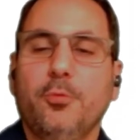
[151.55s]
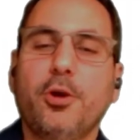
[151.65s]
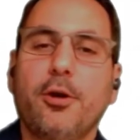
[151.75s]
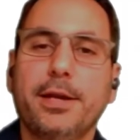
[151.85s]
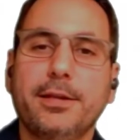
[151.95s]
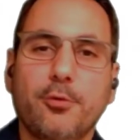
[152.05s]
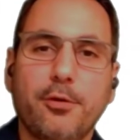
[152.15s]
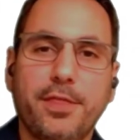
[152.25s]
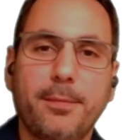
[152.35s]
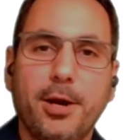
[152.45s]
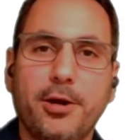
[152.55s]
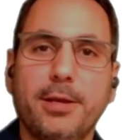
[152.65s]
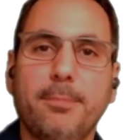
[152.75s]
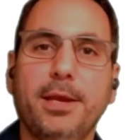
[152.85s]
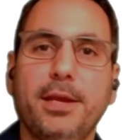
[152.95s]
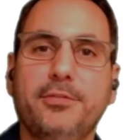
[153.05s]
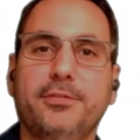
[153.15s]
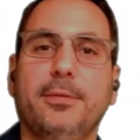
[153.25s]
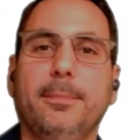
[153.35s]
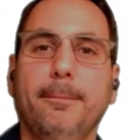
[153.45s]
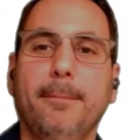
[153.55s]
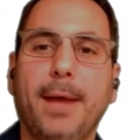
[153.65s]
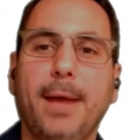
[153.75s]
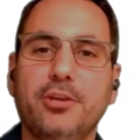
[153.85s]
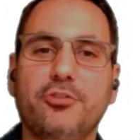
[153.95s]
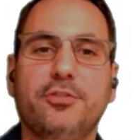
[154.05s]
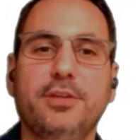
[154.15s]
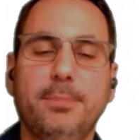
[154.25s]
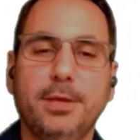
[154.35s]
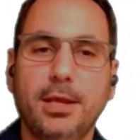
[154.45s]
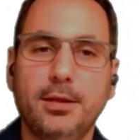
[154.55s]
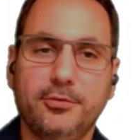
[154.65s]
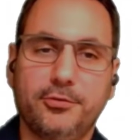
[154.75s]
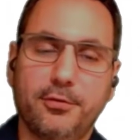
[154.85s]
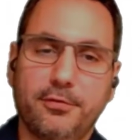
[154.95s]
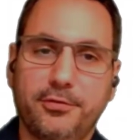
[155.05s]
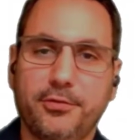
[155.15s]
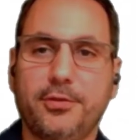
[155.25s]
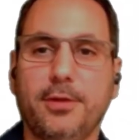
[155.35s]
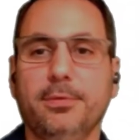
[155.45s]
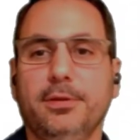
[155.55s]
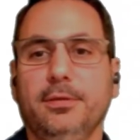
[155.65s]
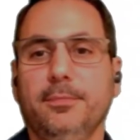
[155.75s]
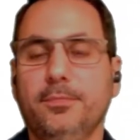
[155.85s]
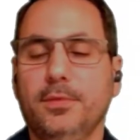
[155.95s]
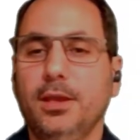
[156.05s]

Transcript: we are a North America-based managed DBA services company.